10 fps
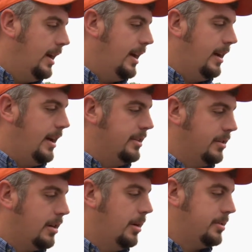uh, as
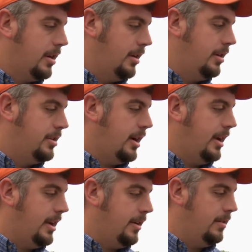the crop started to
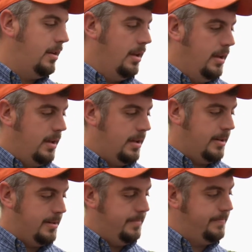dry down.
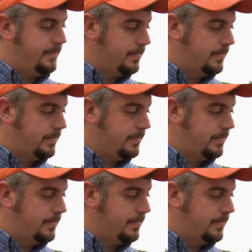Um,